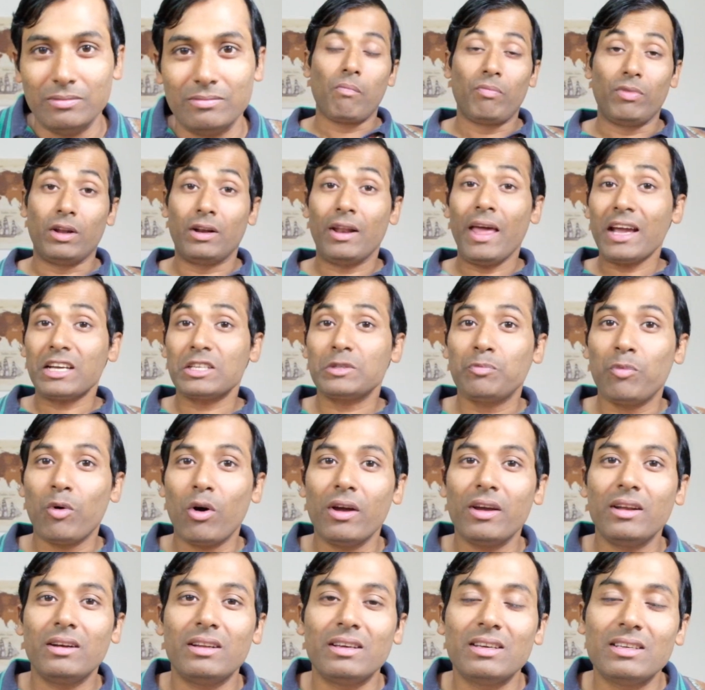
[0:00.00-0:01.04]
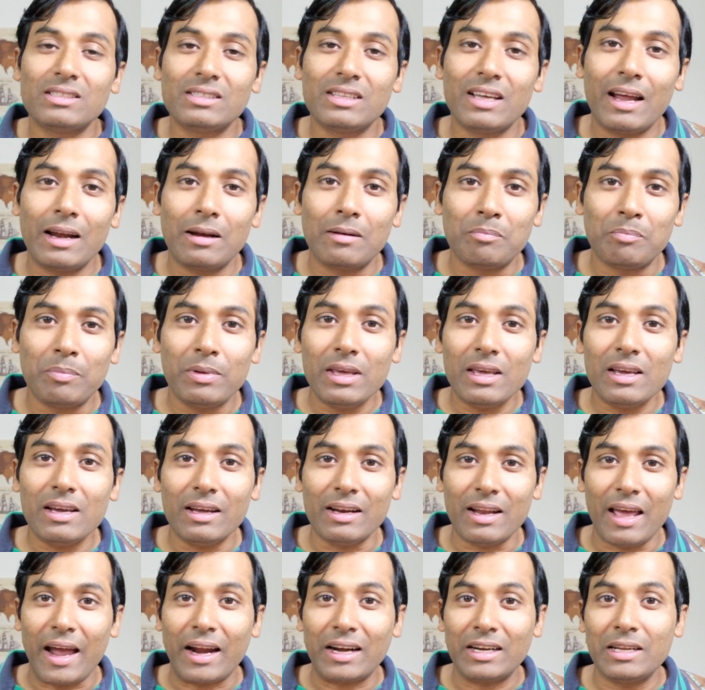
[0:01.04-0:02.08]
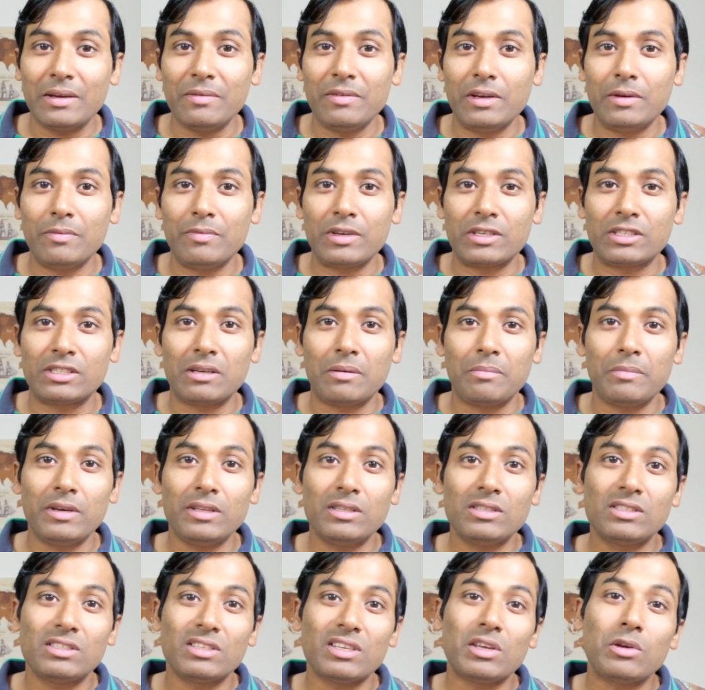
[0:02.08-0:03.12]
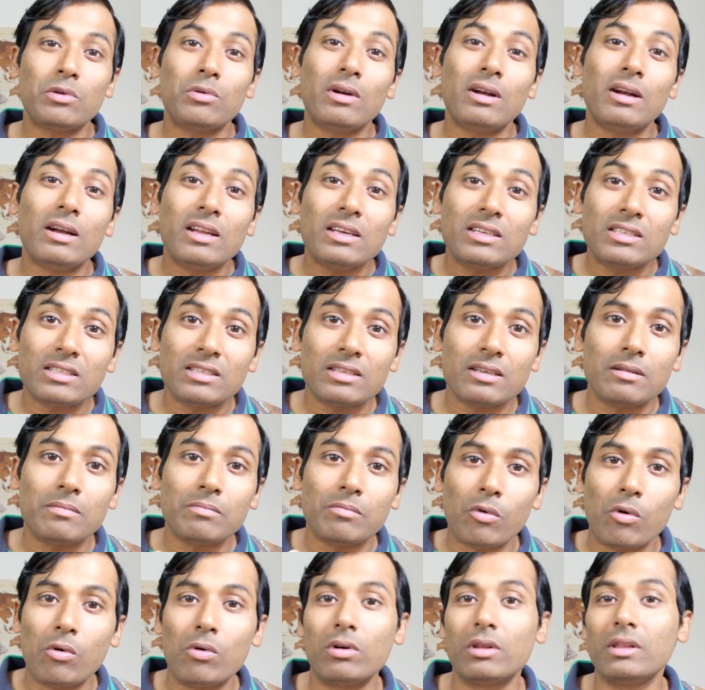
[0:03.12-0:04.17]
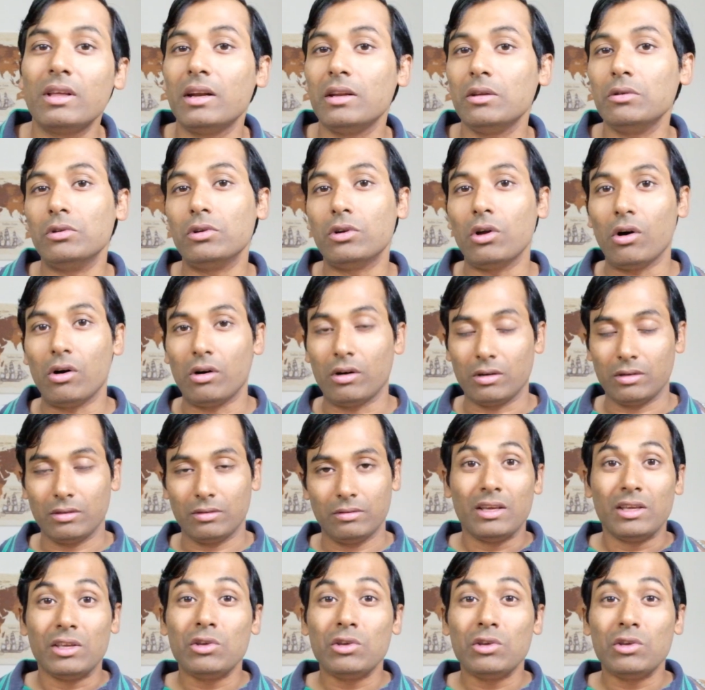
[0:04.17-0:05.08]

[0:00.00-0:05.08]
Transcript: The next point is that being an active investor means you listen more than you talk.